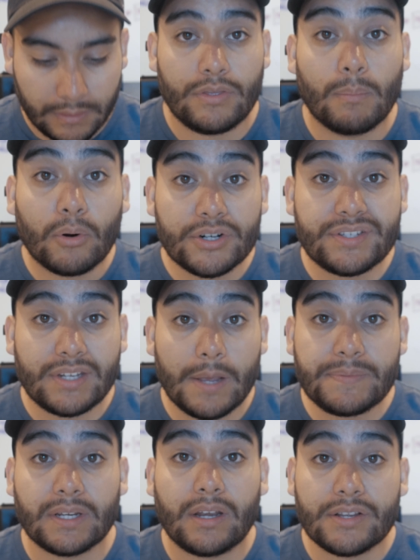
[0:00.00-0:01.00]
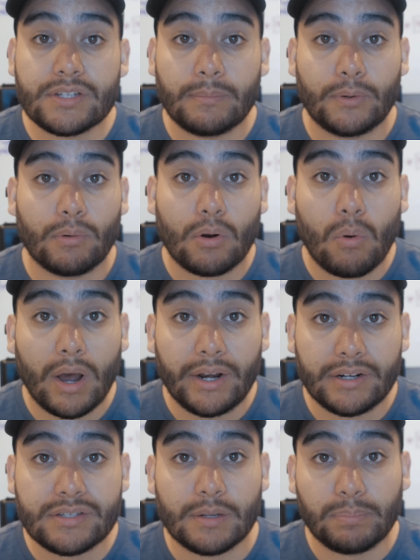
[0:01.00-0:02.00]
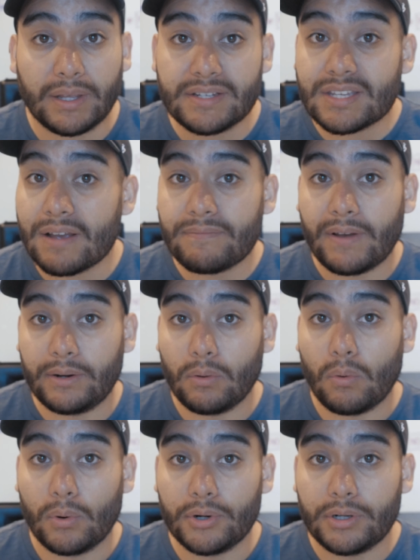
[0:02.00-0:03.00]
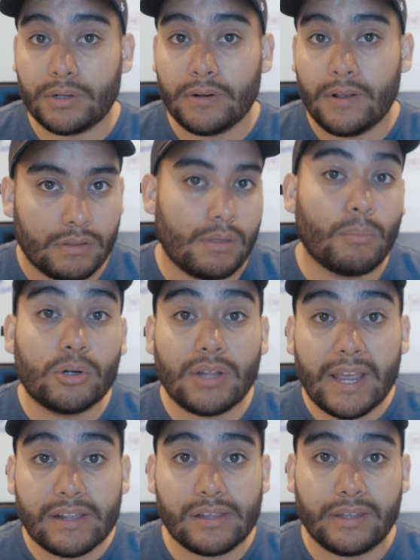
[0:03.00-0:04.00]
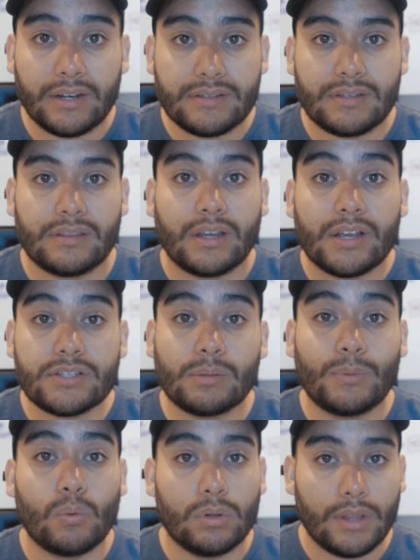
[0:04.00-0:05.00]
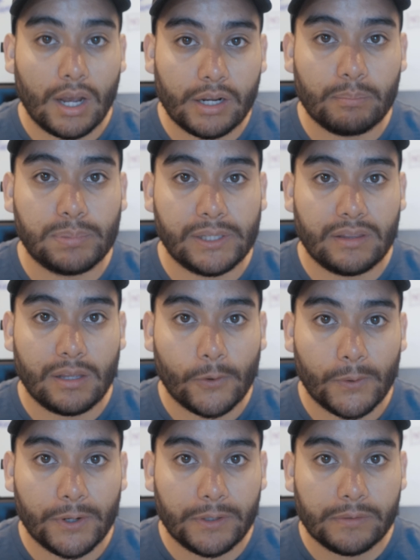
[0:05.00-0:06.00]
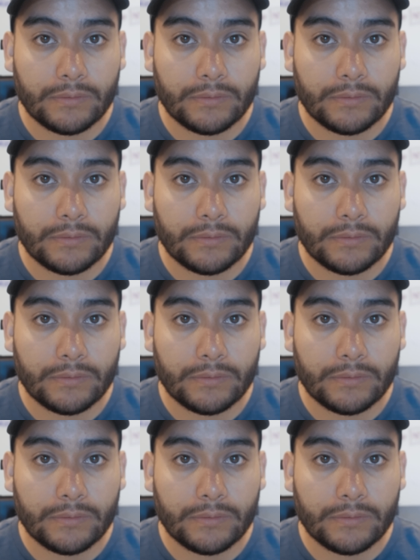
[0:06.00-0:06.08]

The more steps a customer requires to place that final order, the more likely it is that the customer will not complete the order.